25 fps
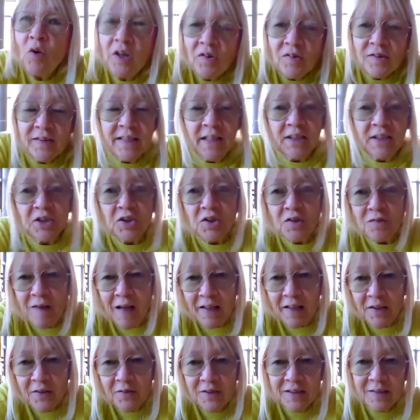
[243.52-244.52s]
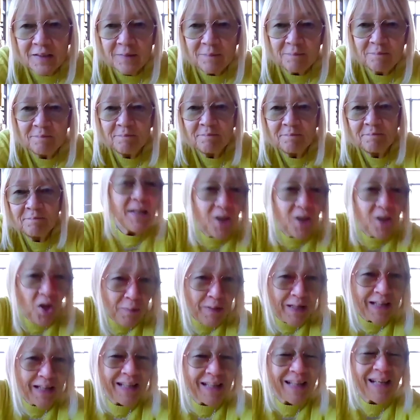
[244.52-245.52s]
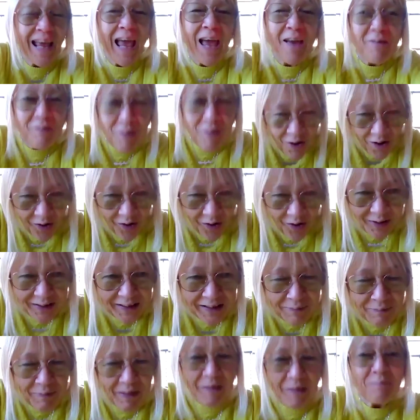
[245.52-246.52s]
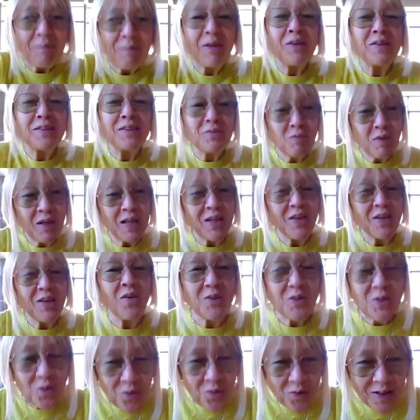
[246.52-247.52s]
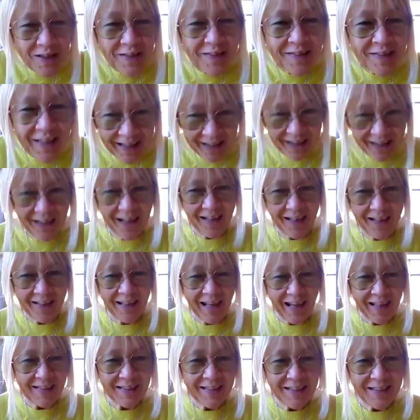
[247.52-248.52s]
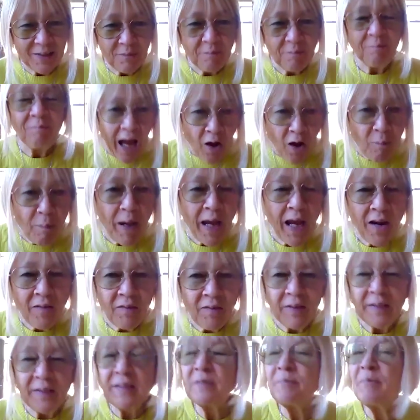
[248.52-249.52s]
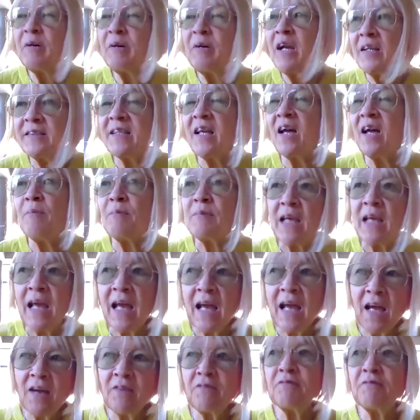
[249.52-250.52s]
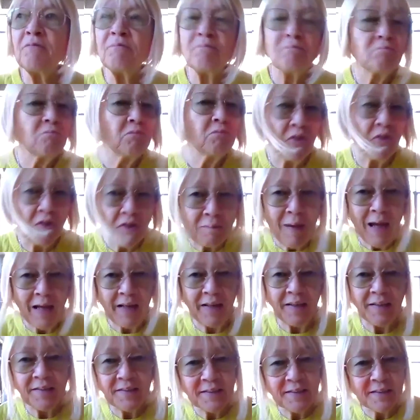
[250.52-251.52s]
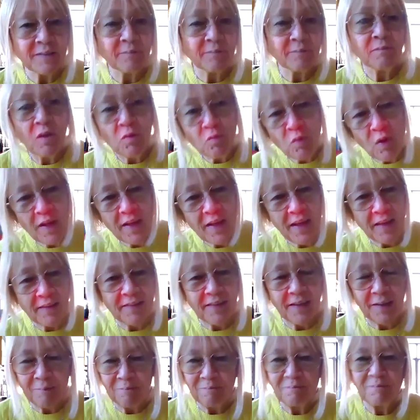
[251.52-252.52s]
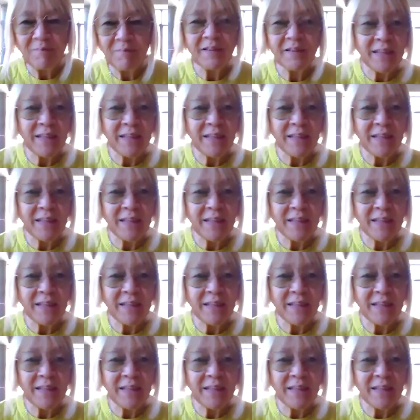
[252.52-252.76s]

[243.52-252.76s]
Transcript: what are your sexual values? And nobody can ever answer me because we're not taught to think like that. Our parents bring us up to have good manners, a work ethic,